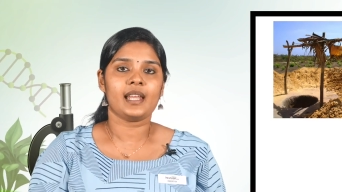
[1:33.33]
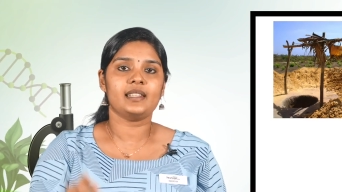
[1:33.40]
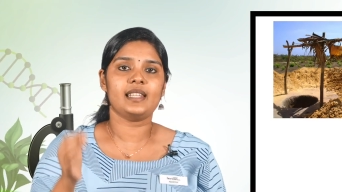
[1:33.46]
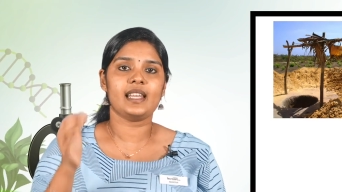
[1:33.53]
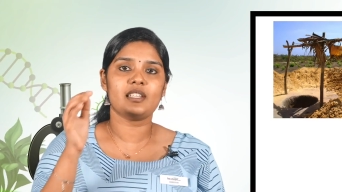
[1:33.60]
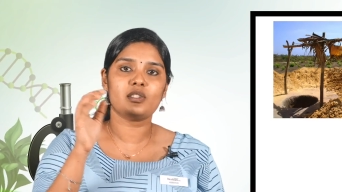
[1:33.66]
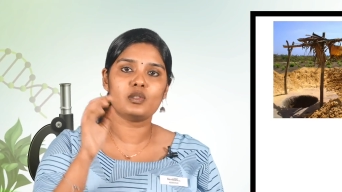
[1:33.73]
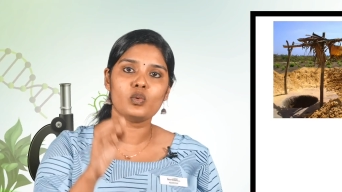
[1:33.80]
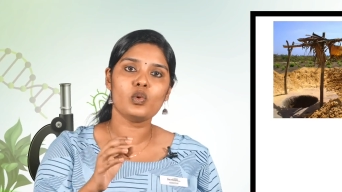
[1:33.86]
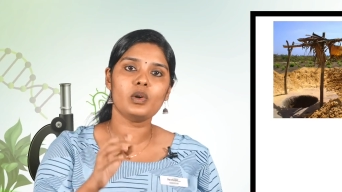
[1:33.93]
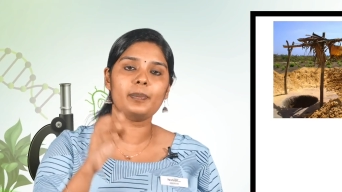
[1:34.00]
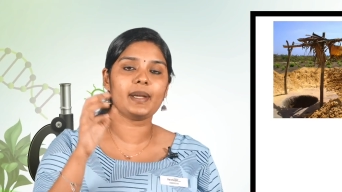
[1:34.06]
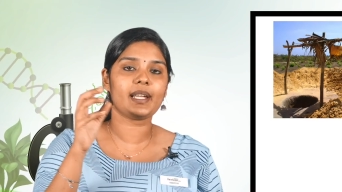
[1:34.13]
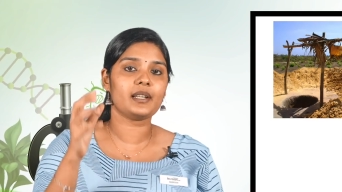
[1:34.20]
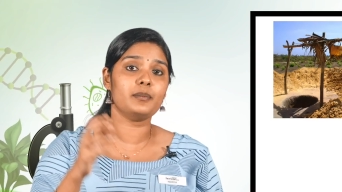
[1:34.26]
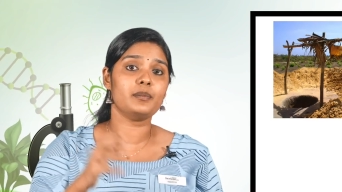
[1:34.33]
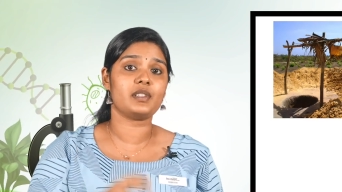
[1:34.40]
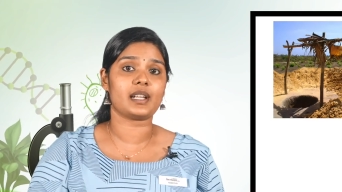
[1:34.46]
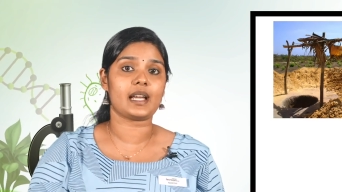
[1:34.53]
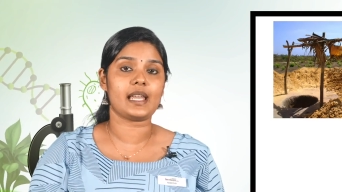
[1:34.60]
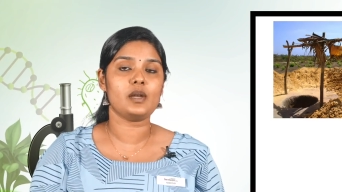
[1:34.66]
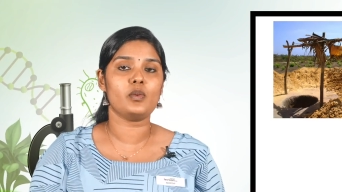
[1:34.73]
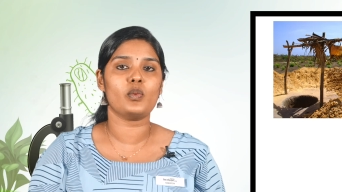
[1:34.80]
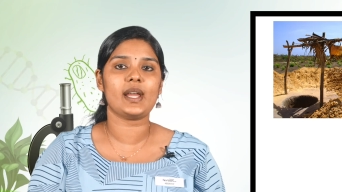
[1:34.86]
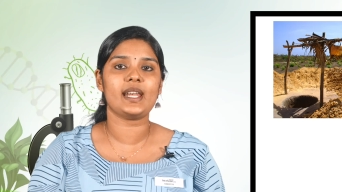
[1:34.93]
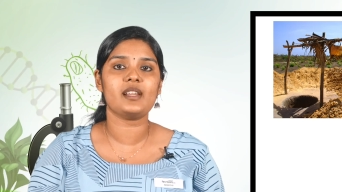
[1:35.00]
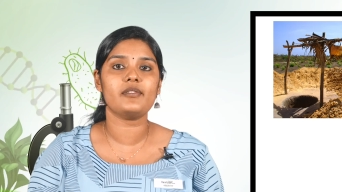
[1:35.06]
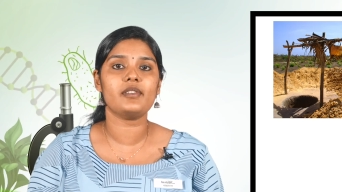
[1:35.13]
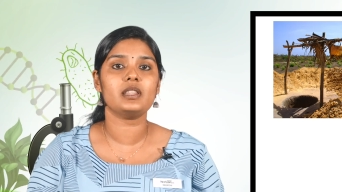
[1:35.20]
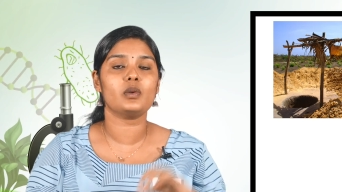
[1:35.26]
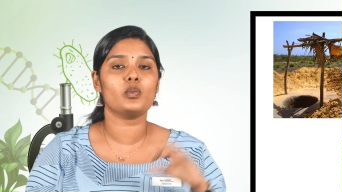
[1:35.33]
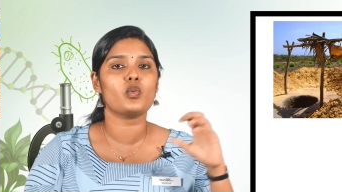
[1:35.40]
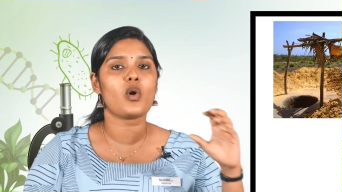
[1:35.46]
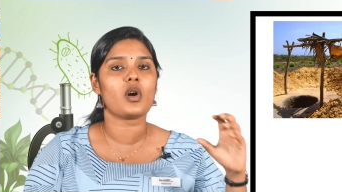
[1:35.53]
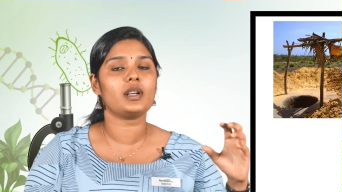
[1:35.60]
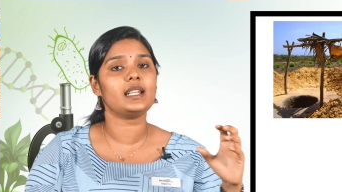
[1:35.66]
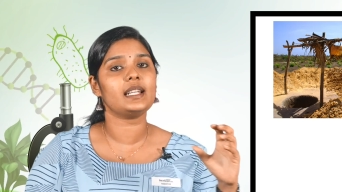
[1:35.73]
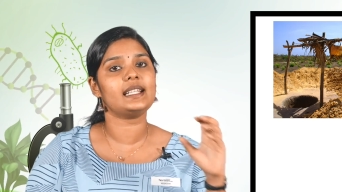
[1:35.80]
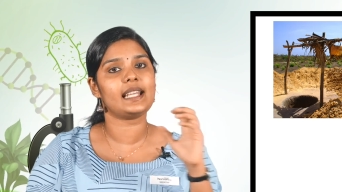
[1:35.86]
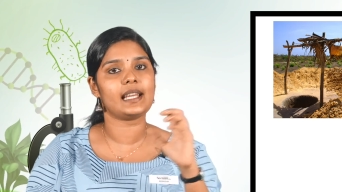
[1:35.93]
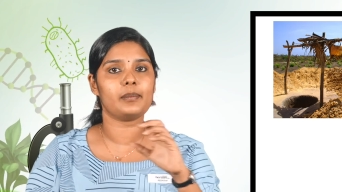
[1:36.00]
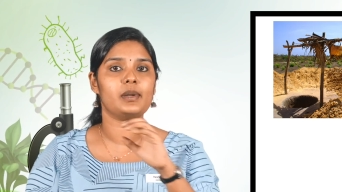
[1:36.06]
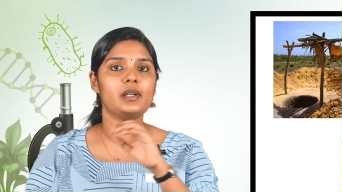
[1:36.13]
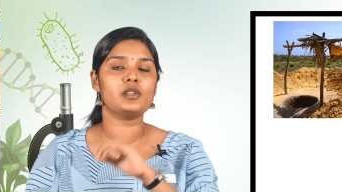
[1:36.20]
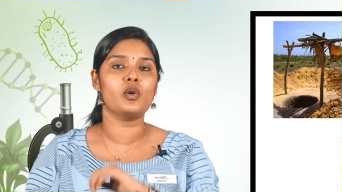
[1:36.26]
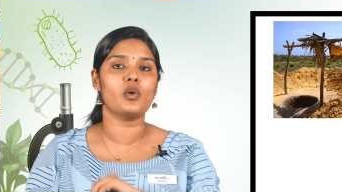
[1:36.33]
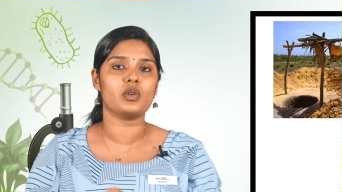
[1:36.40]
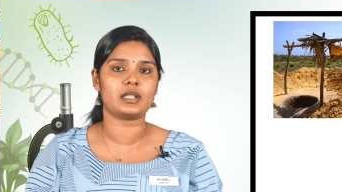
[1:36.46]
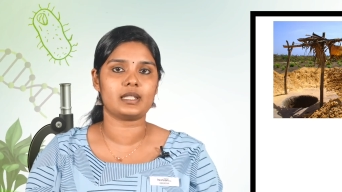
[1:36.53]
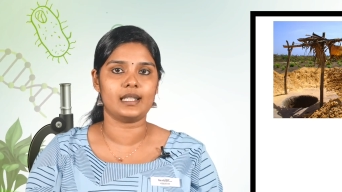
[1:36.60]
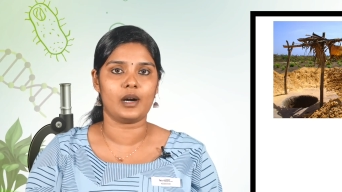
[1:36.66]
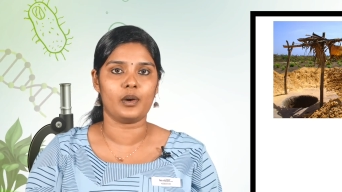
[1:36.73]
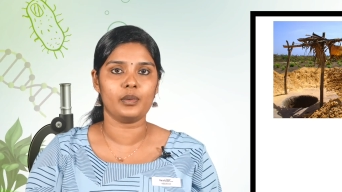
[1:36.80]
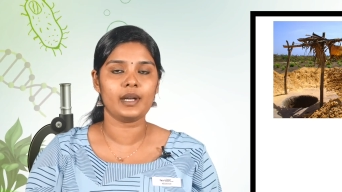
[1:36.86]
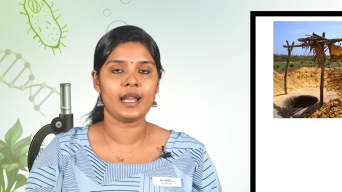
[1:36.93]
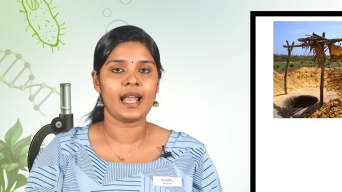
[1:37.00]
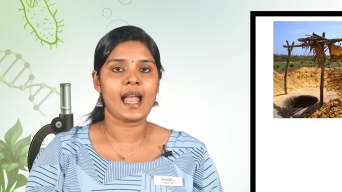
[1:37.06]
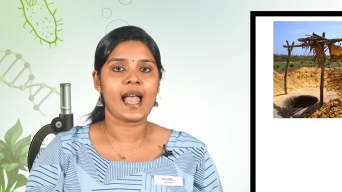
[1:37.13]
They soon become dry whenever the water table goes down